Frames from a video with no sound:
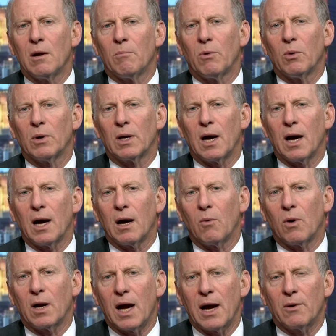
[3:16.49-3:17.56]
But what I,
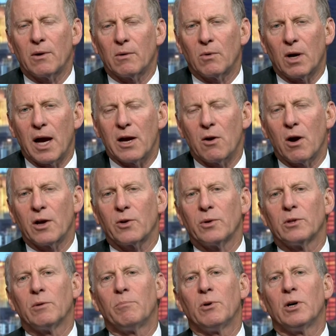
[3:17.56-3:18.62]
what I, what I argue in
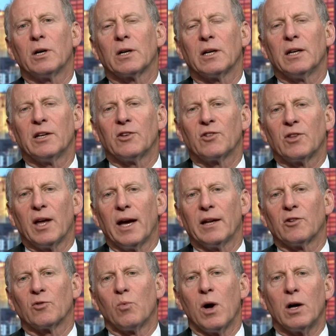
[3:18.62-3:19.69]
the book is that
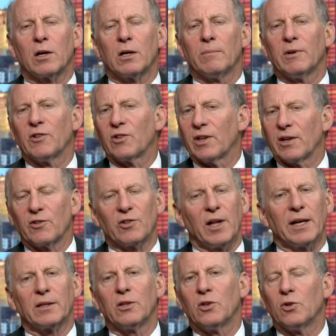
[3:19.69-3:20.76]
as welcome as things
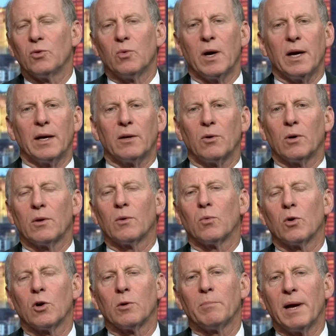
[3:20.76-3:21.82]
like the U N or the
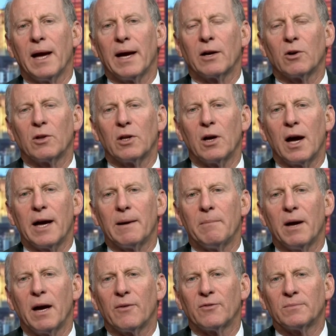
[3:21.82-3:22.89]
World Bank or the I M
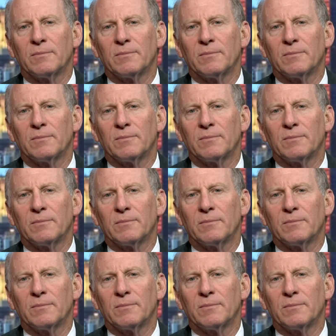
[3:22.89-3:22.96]
F